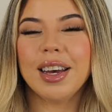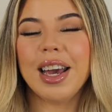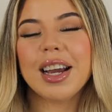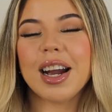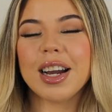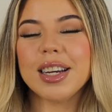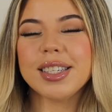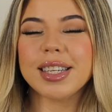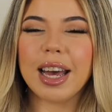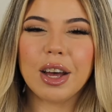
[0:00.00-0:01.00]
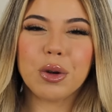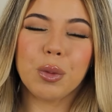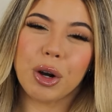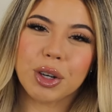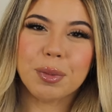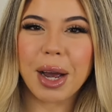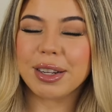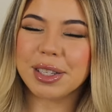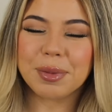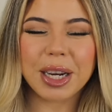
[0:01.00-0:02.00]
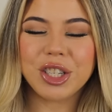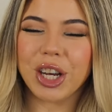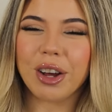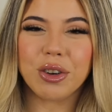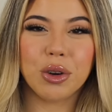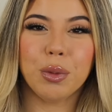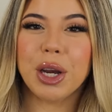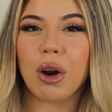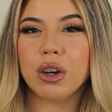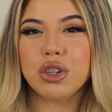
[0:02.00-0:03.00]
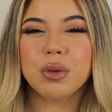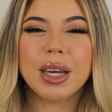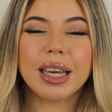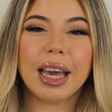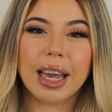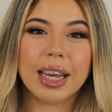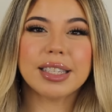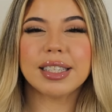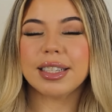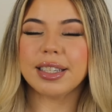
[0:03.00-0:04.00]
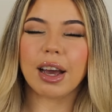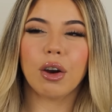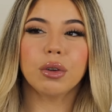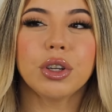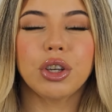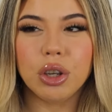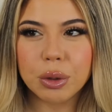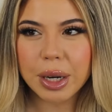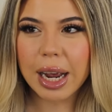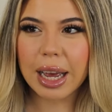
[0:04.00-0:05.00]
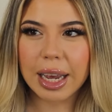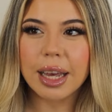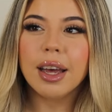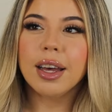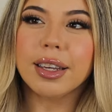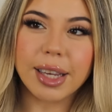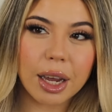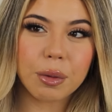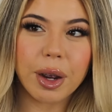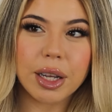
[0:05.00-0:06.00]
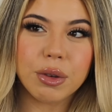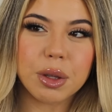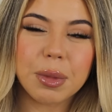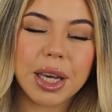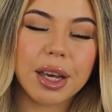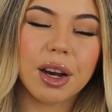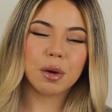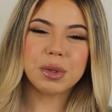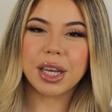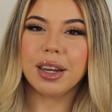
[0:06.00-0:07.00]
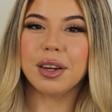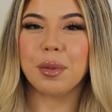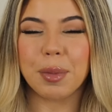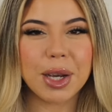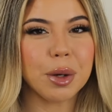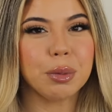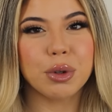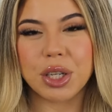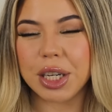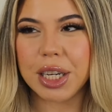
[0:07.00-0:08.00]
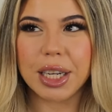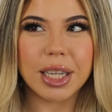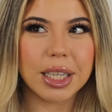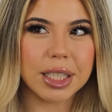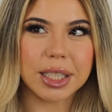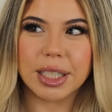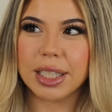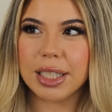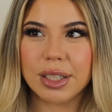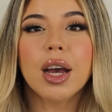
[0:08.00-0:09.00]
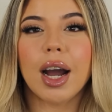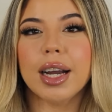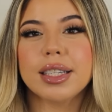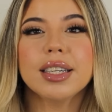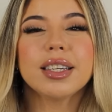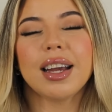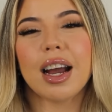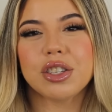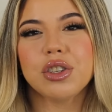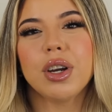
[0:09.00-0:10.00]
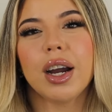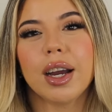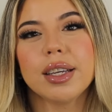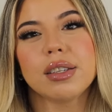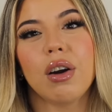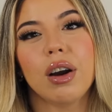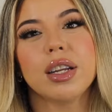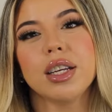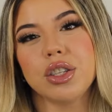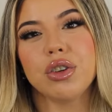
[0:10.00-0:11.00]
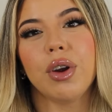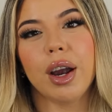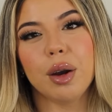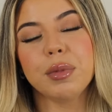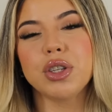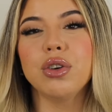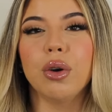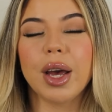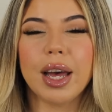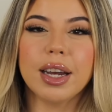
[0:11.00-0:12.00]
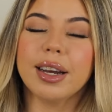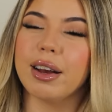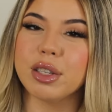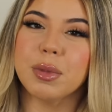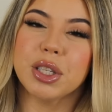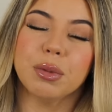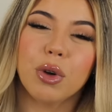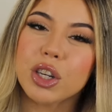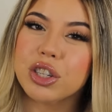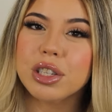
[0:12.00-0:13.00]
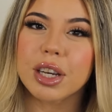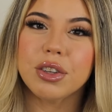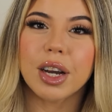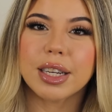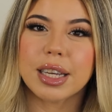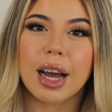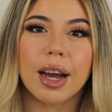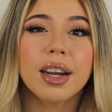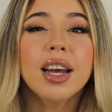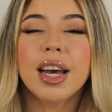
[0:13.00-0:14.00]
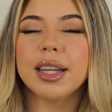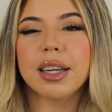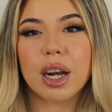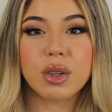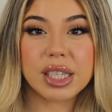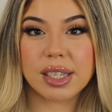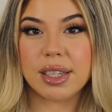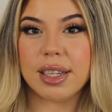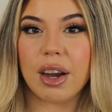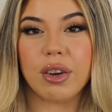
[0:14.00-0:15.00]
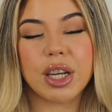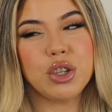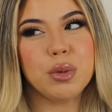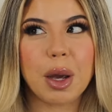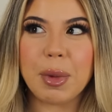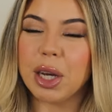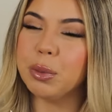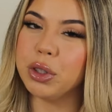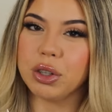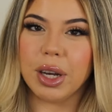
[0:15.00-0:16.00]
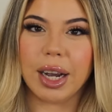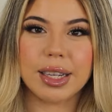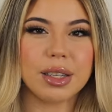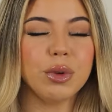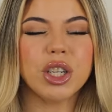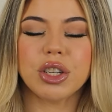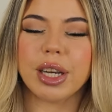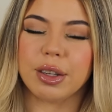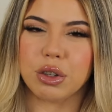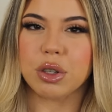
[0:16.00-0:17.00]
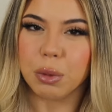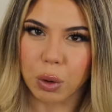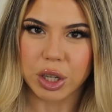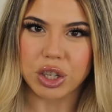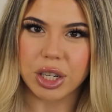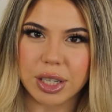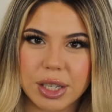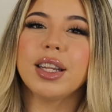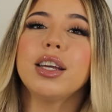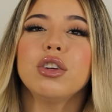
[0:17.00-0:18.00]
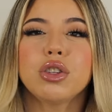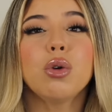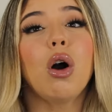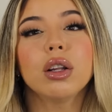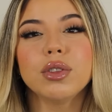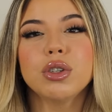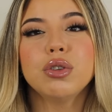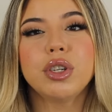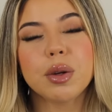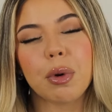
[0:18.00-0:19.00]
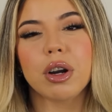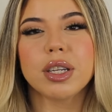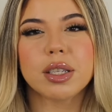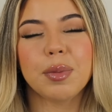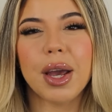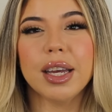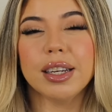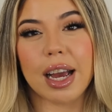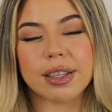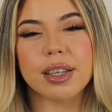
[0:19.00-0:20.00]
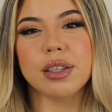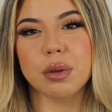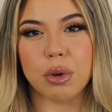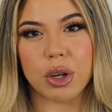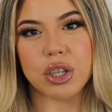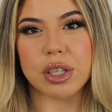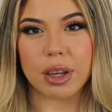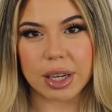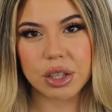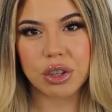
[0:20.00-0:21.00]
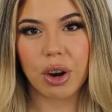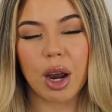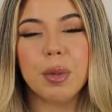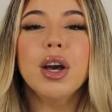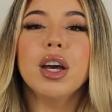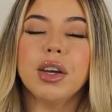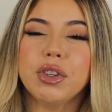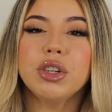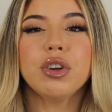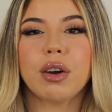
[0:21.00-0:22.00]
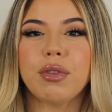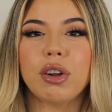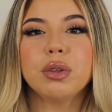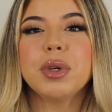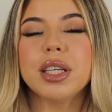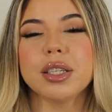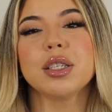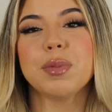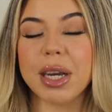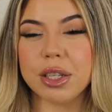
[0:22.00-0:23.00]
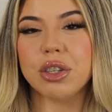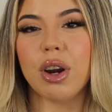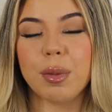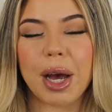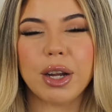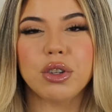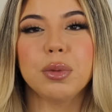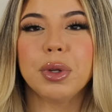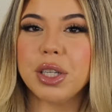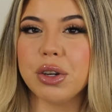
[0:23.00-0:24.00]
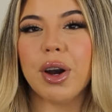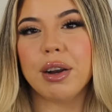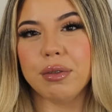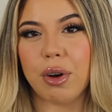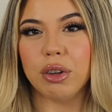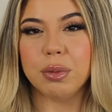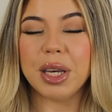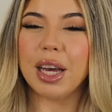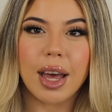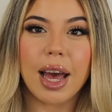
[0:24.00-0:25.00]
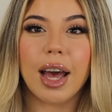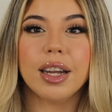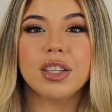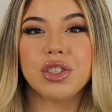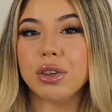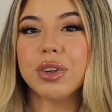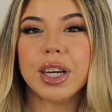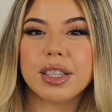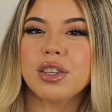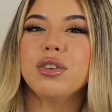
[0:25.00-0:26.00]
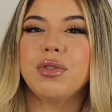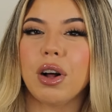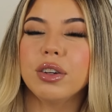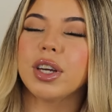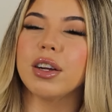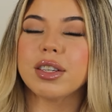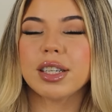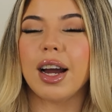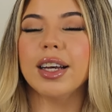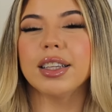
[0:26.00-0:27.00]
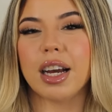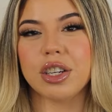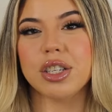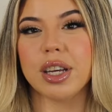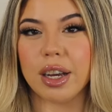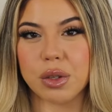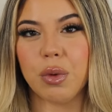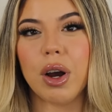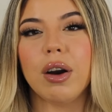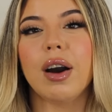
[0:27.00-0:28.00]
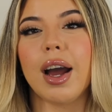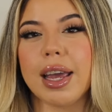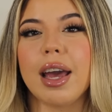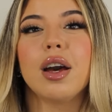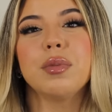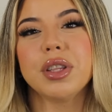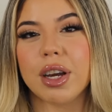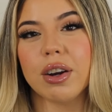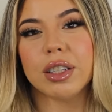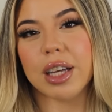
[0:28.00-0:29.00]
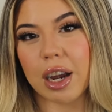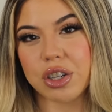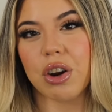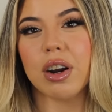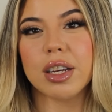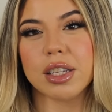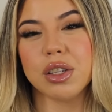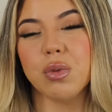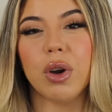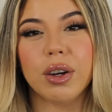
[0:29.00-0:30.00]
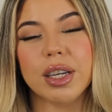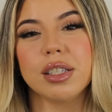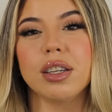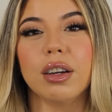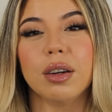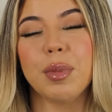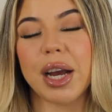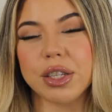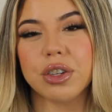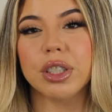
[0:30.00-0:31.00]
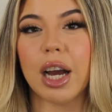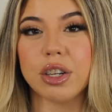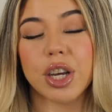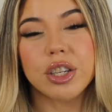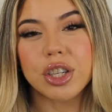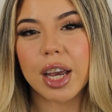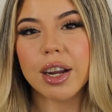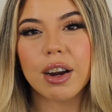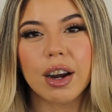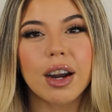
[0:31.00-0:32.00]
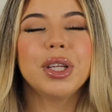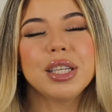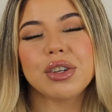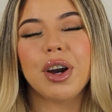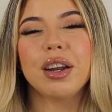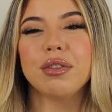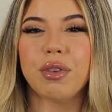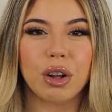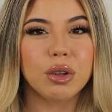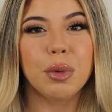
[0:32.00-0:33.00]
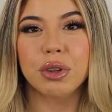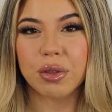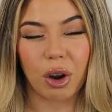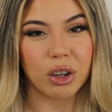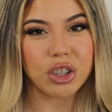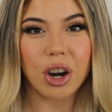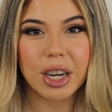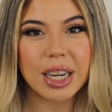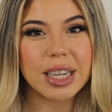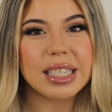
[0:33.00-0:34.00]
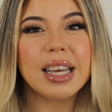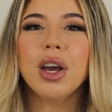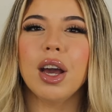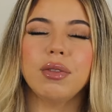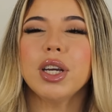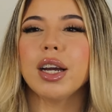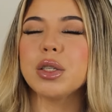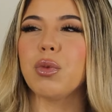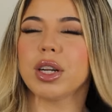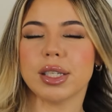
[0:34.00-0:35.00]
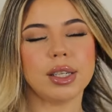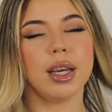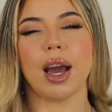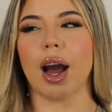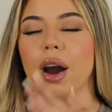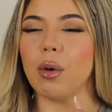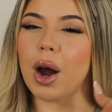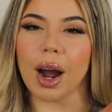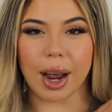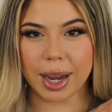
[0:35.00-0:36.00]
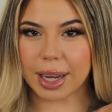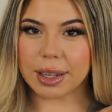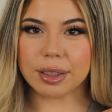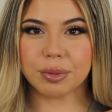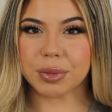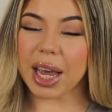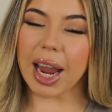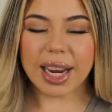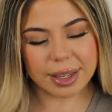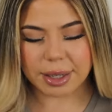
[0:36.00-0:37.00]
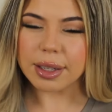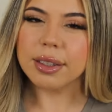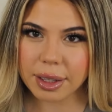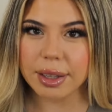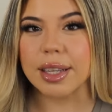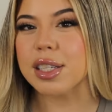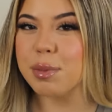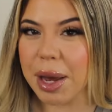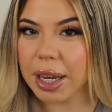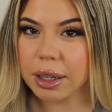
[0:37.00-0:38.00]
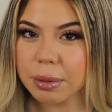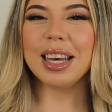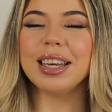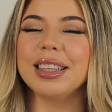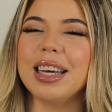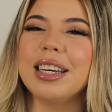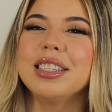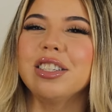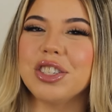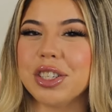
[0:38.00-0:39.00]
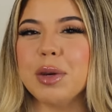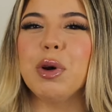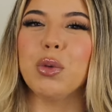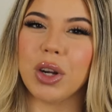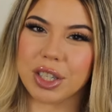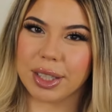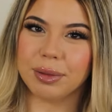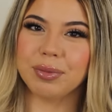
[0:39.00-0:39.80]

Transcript: Hey guys, and welcome back to my channel. We are doing a sit down Q&A, get ready with me, updated makeup routine. I did ask you guys on Instagram to go ahead and ask me some questions that you guys had, and that I would sit down and do my makeup with you guys and we could just answer some questions. Thank you to all of you who did participate in asking some questions on Instagram. If you do not follow me, this is my Instagram handle. Please go ahead and follow me. And don't forget to follow Kira Sky Lashes as well. I am their lash artist as well as their master lash educator. Please go ahead and follow both of our journeys. If you guys want to see how I ate this makeup, then just keep on watching.